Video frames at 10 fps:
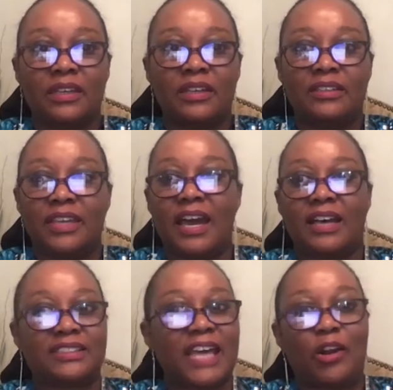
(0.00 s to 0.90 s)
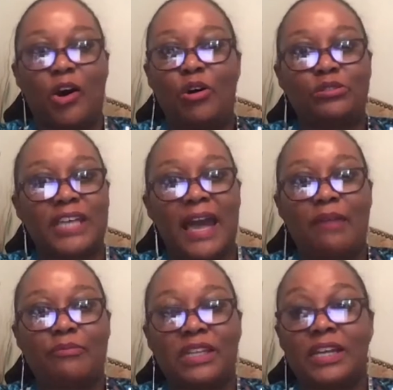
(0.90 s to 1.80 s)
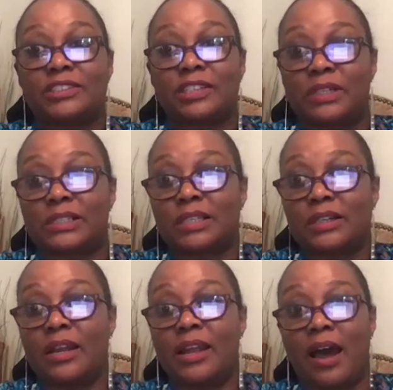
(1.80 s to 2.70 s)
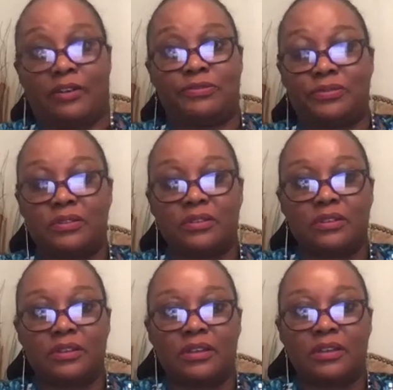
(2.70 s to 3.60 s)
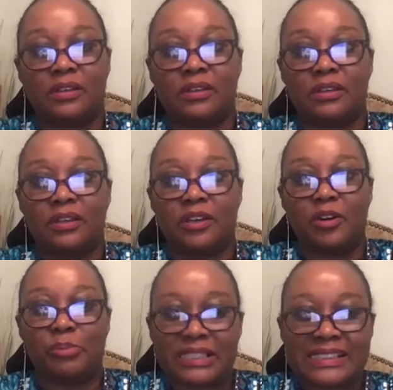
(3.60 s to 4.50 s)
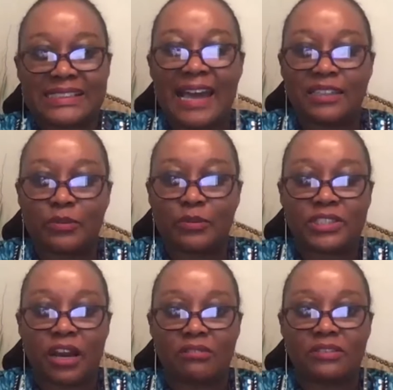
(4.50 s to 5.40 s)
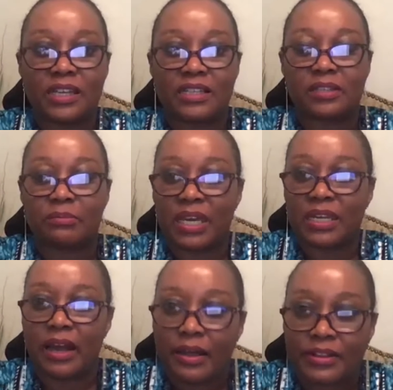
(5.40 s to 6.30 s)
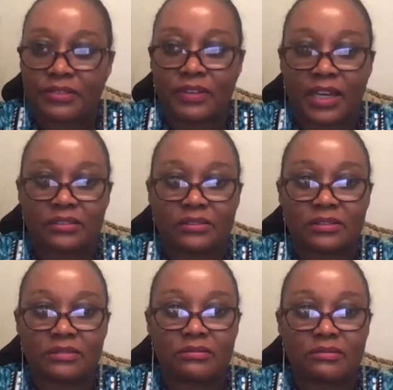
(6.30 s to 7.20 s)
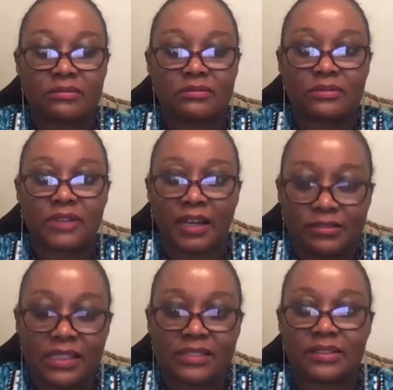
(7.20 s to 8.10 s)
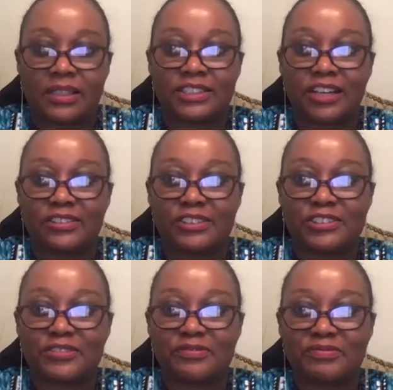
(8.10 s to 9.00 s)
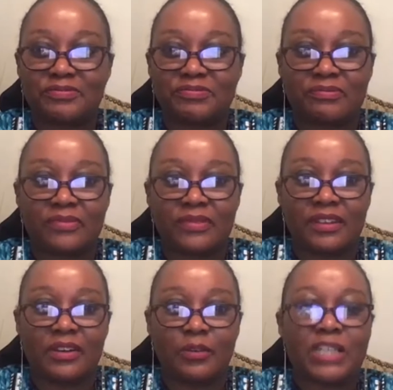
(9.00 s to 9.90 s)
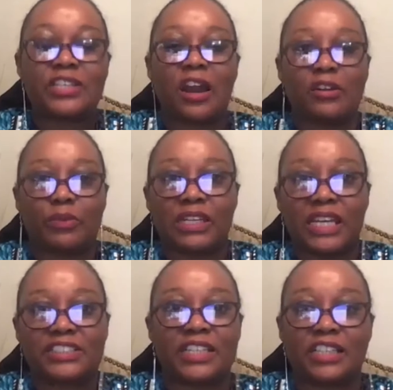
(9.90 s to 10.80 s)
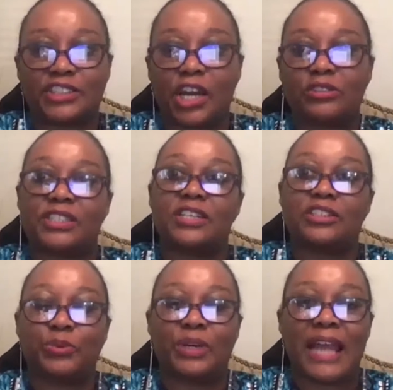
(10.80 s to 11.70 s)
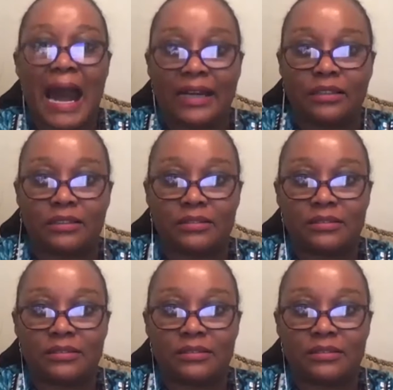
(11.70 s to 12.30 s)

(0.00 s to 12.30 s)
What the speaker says: Yes, that old time religion was good enough, but sadly we turned it into many other things. Are you listening, church? We turned religion and church into an idol.